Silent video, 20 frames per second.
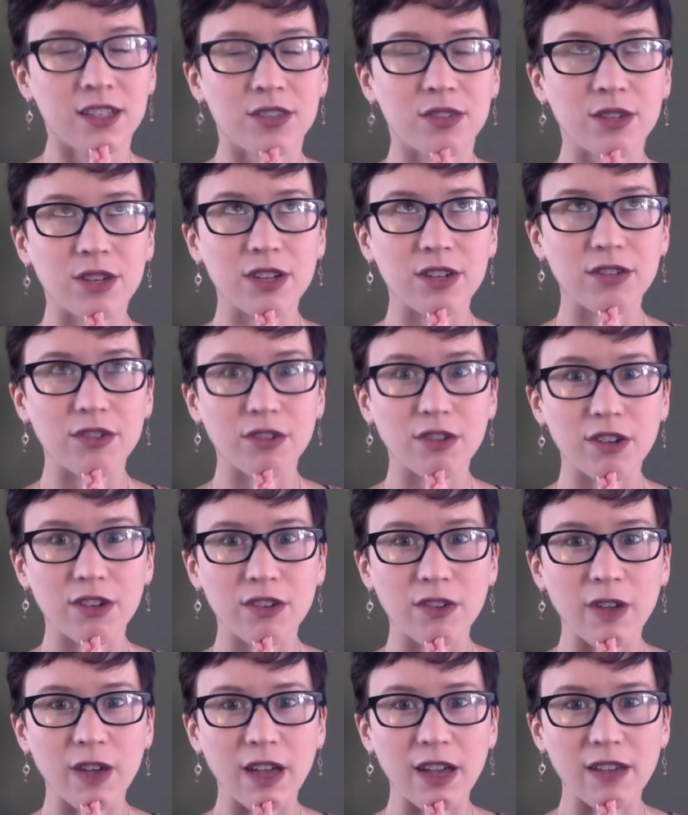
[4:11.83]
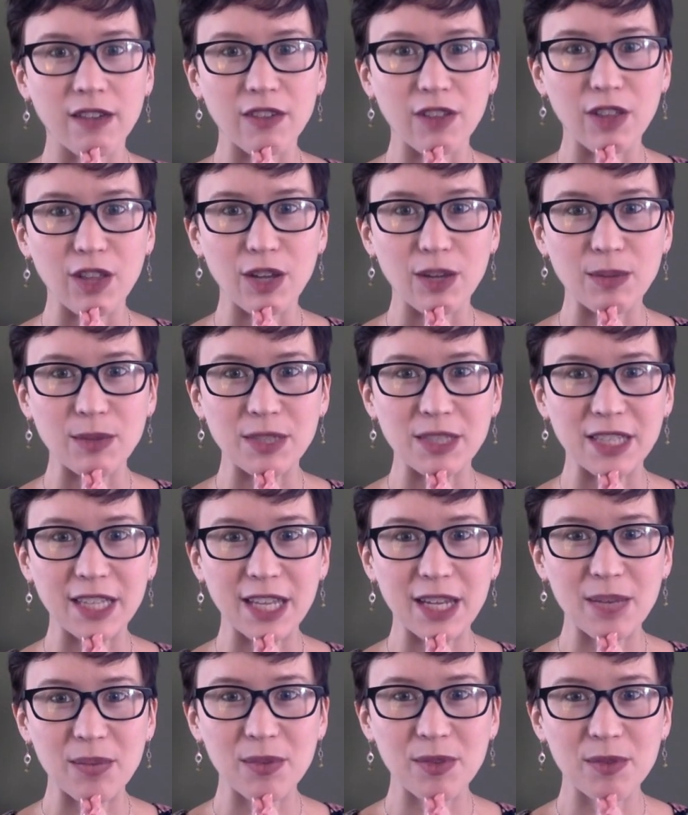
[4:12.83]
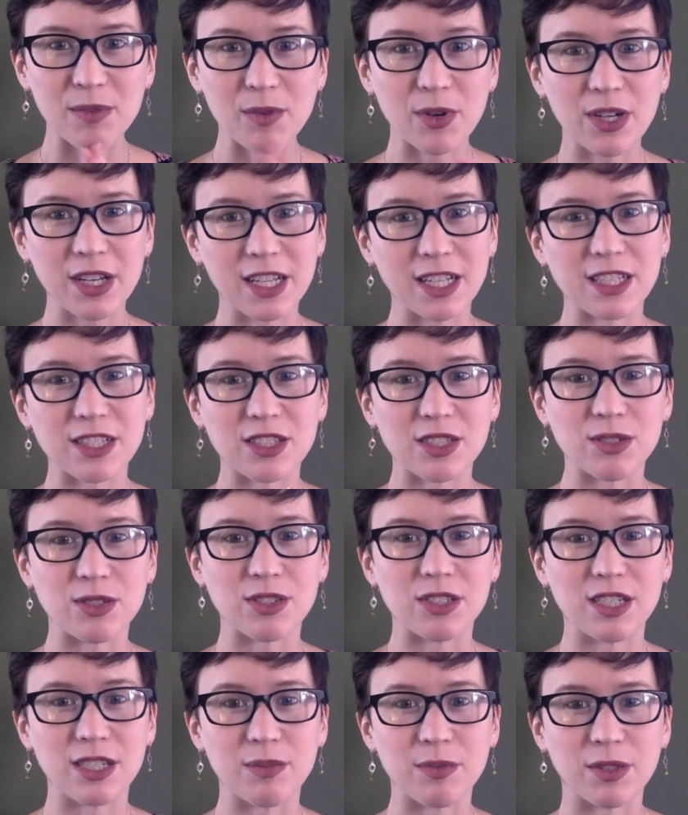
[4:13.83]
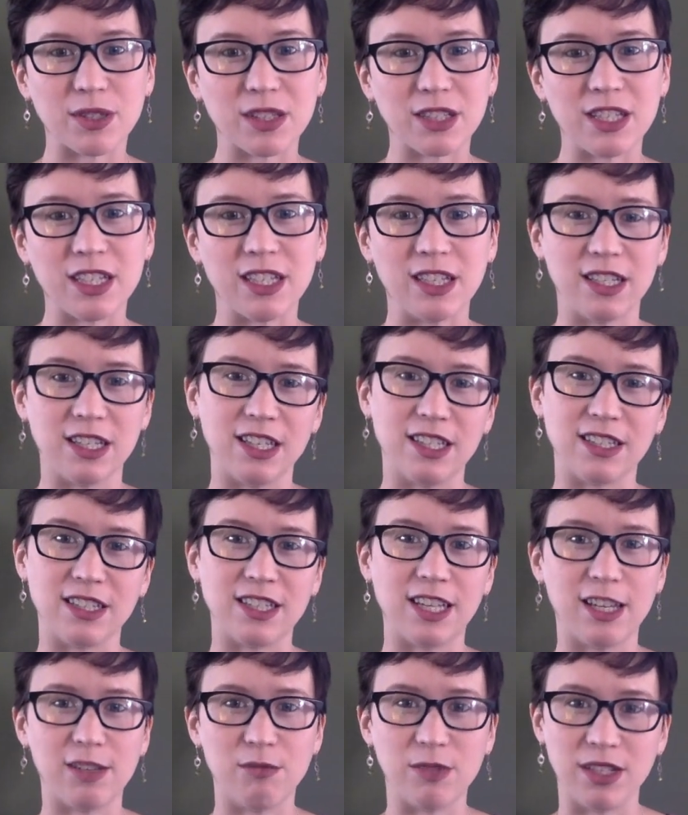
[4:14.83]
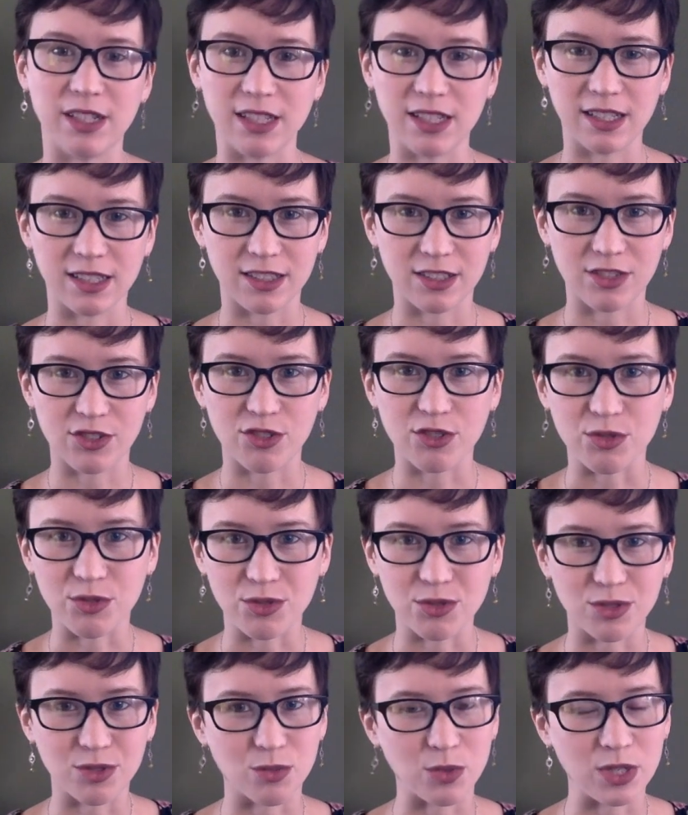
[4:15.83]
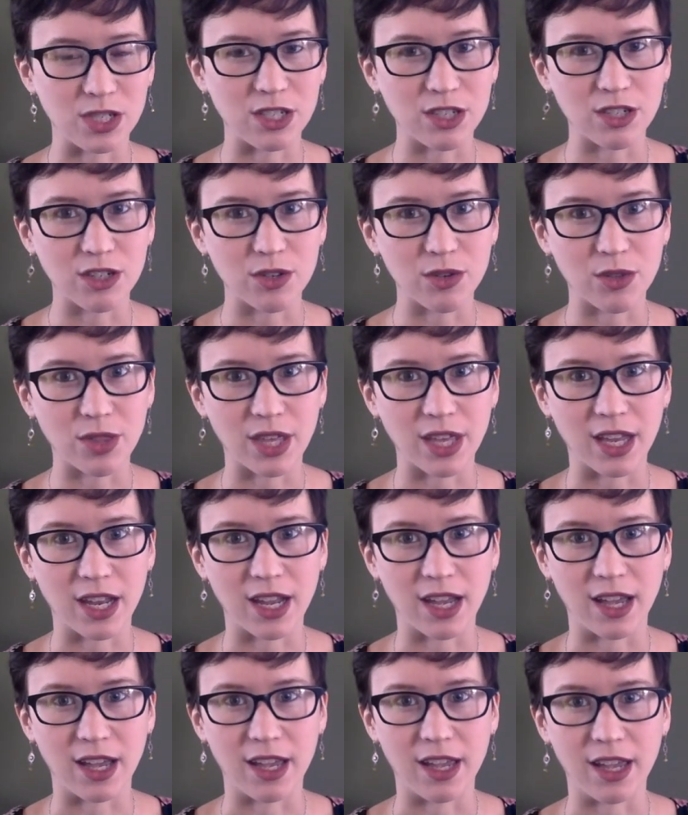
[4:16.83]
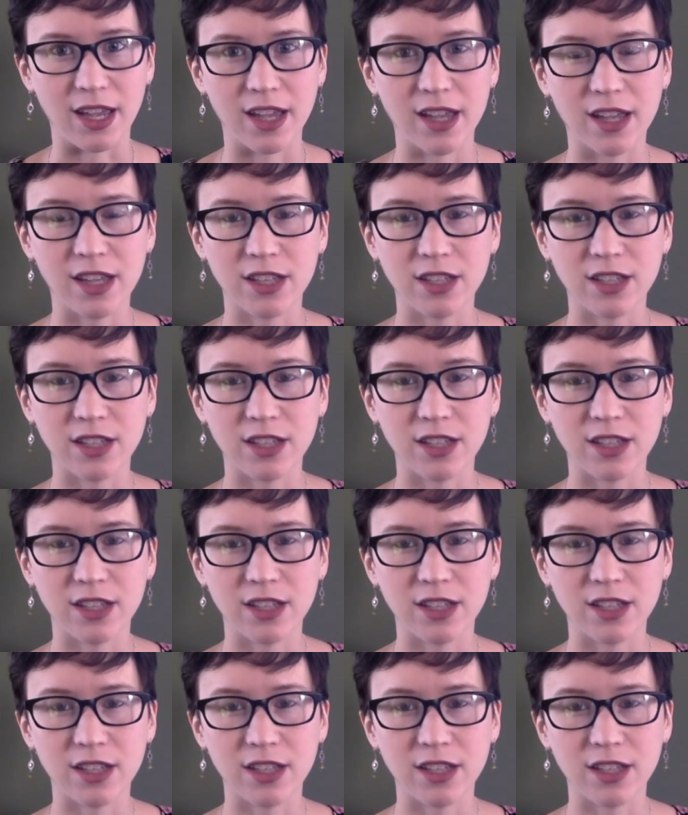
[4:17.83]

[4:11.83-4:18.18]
3 or 4 or 5 alarms to get up in the morning, and so it's typically in the 10-minute snooze window that I